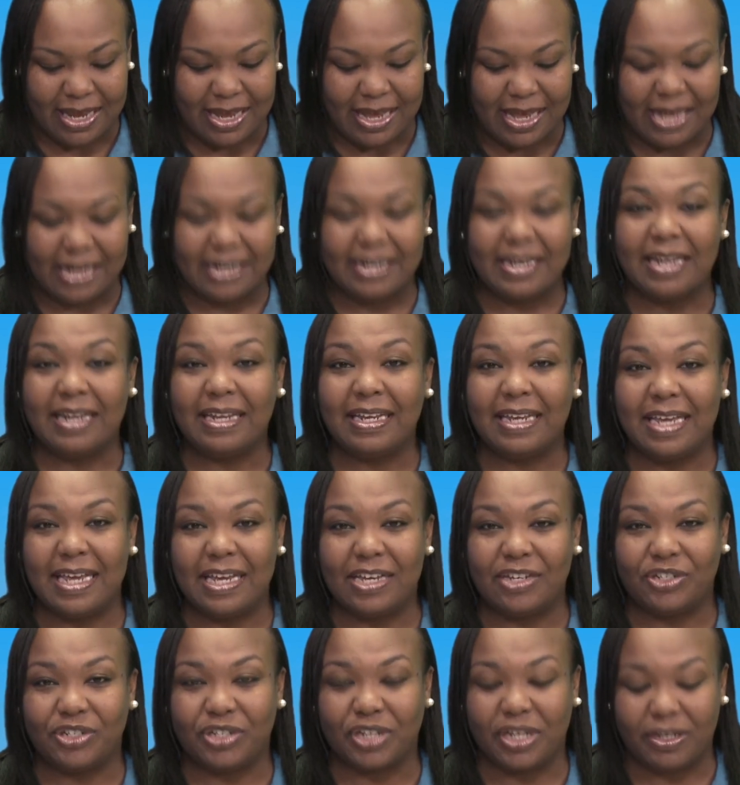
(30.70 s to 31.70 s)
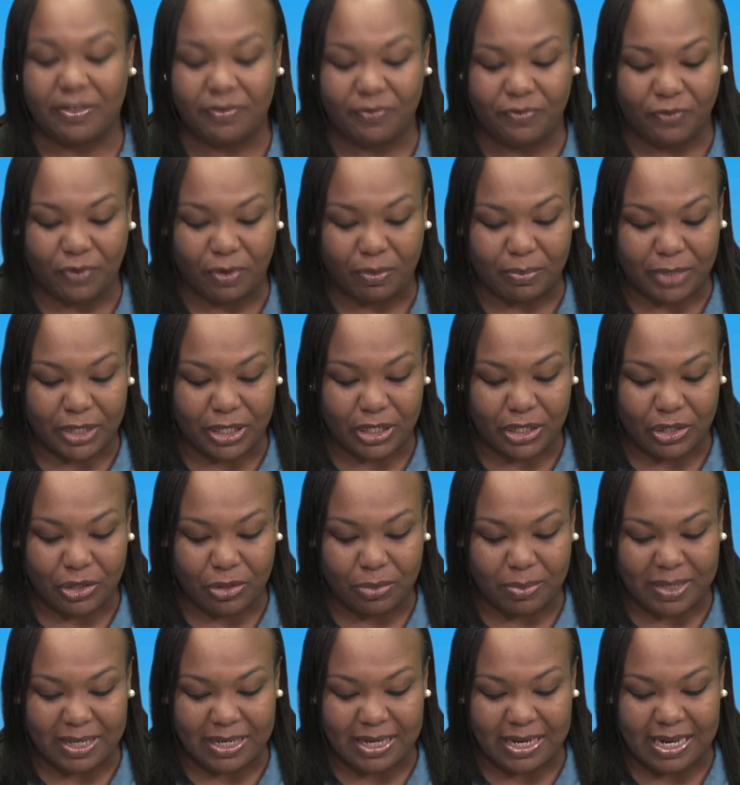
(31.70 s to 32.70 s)
A delegation from the
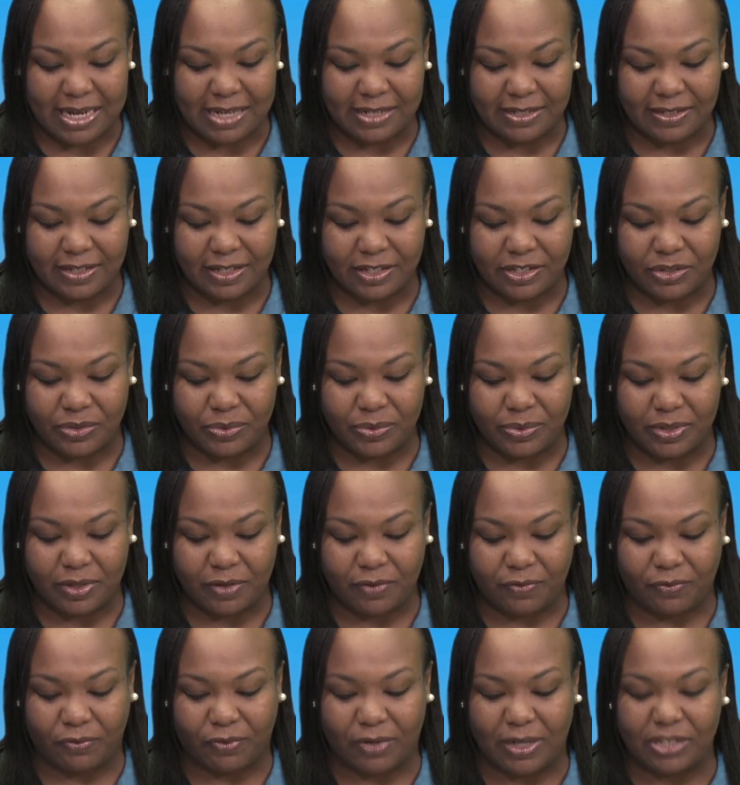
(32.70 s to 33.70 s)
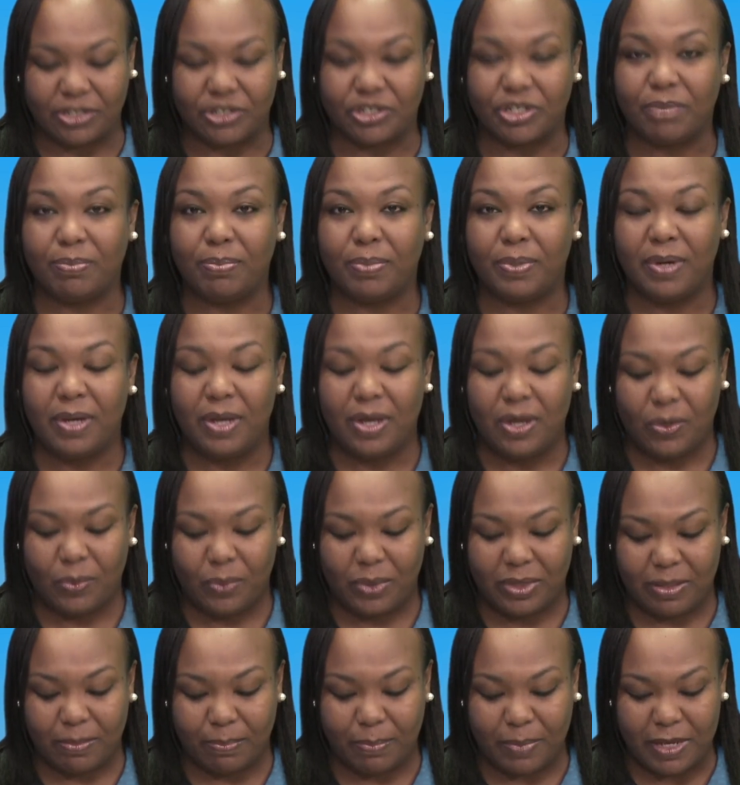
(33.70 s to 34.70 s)
Cuban Institute of Friendship
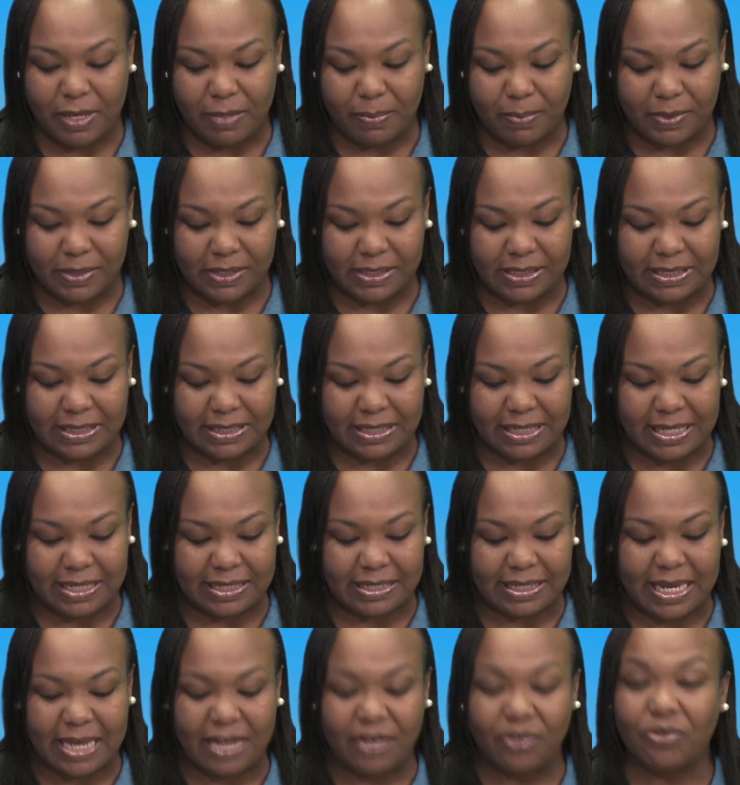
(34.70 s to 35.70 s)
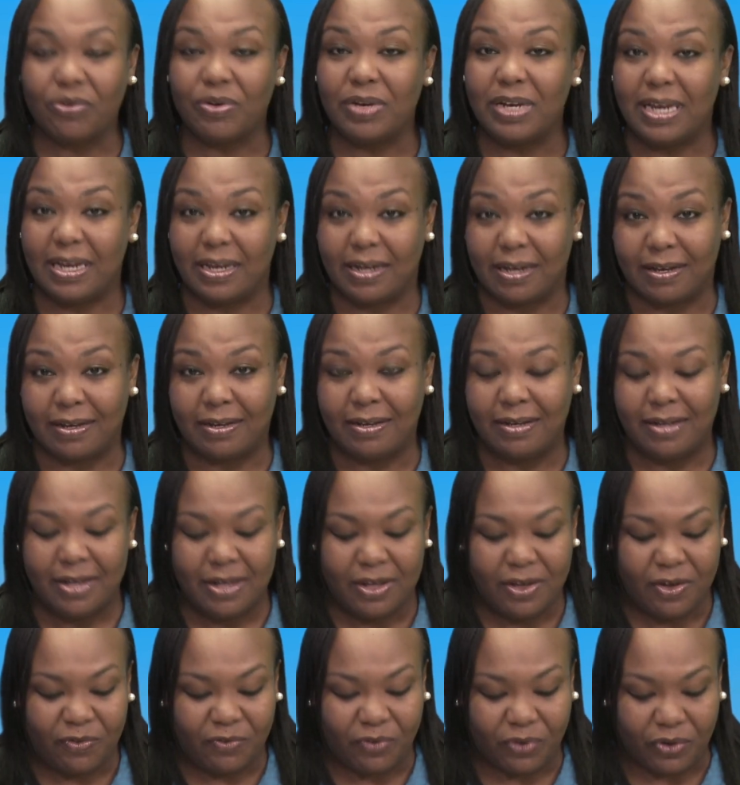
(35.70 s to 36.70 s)
with the Peoples is in Grenada
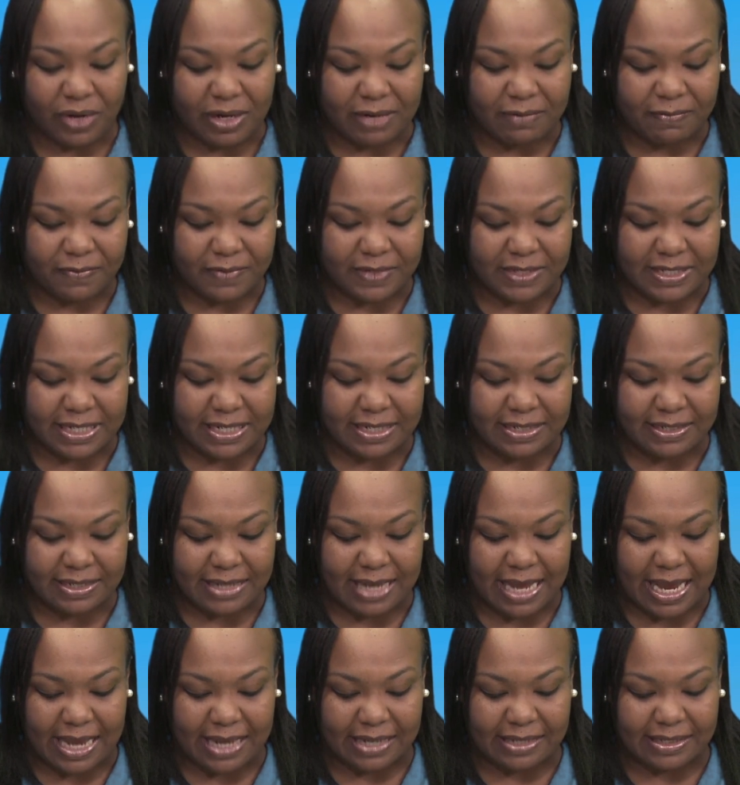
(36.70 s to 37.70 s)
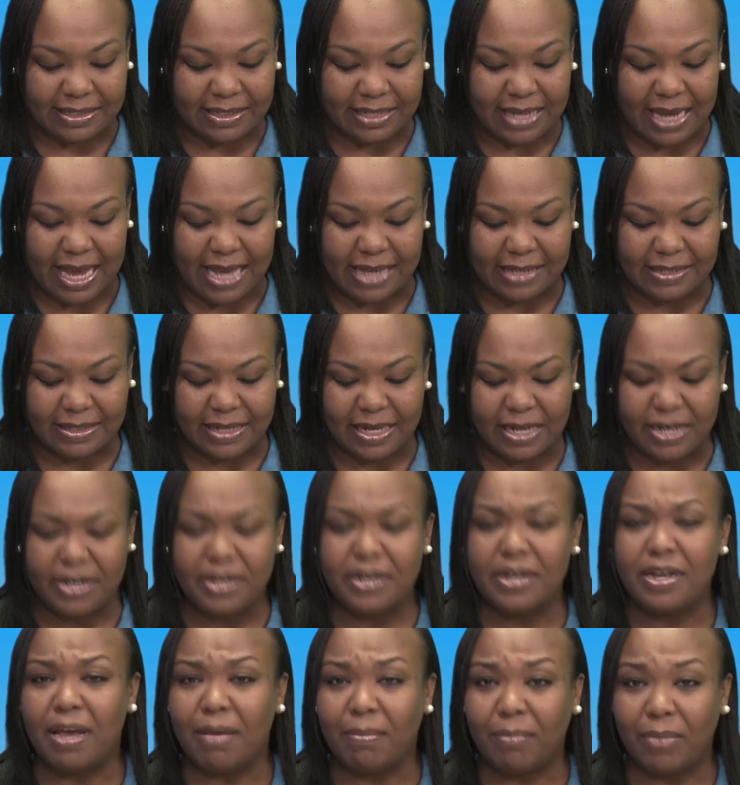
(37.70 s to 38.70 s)
for a visit and has a
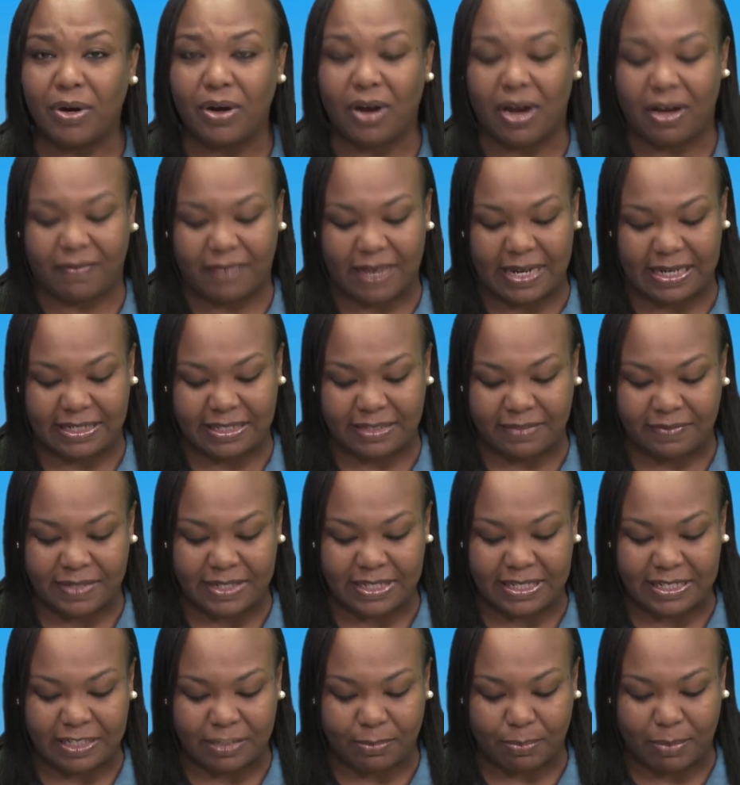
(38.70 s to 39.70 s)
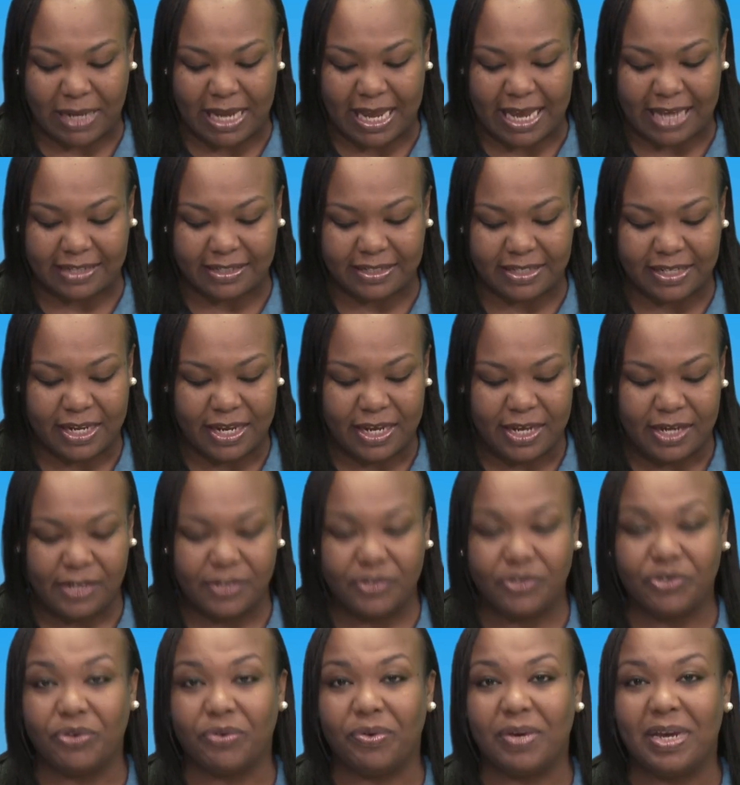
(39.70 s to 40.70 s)
number of activities planned
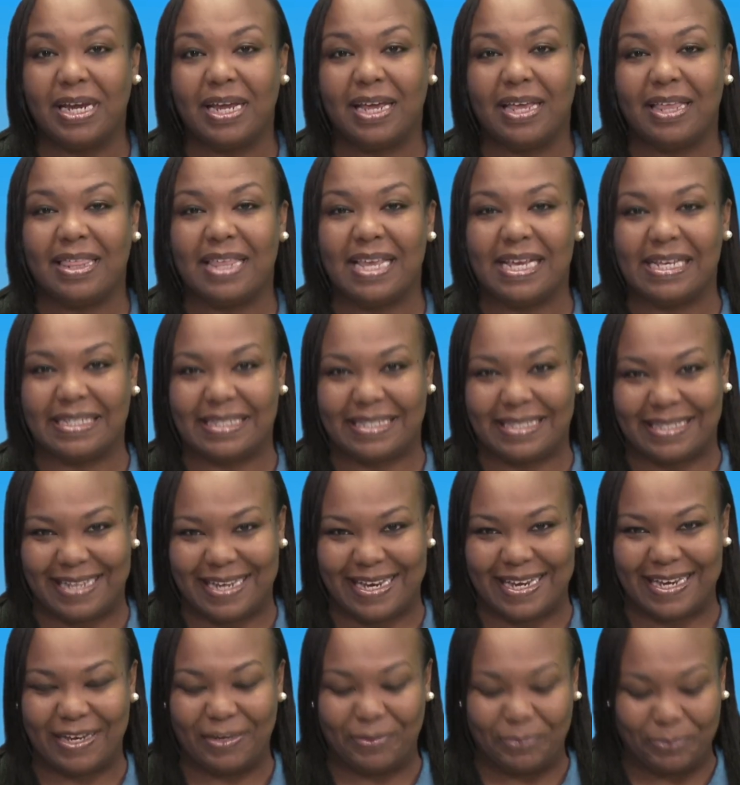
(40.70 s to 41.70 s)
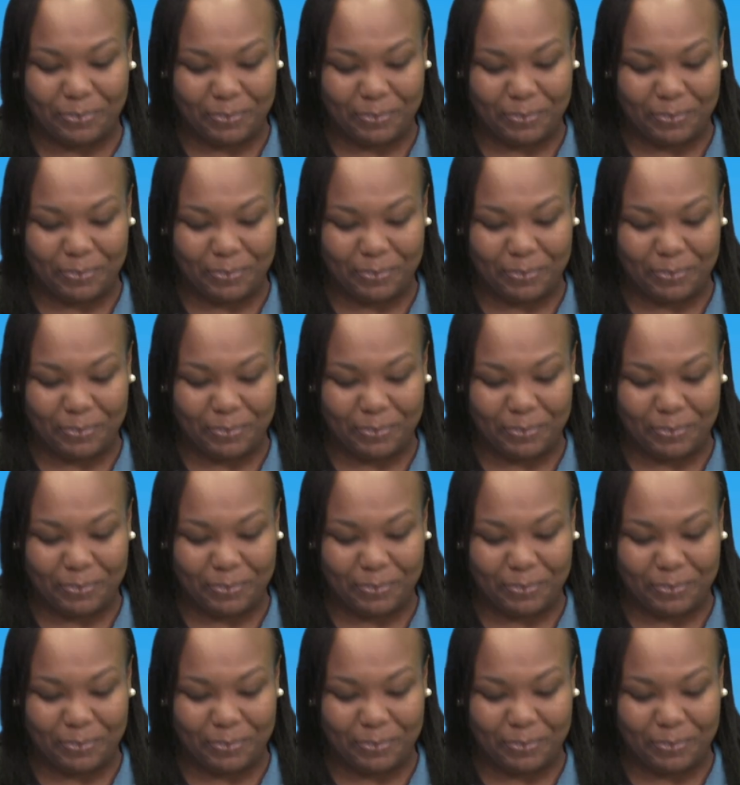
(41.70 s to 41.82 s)
during their stay.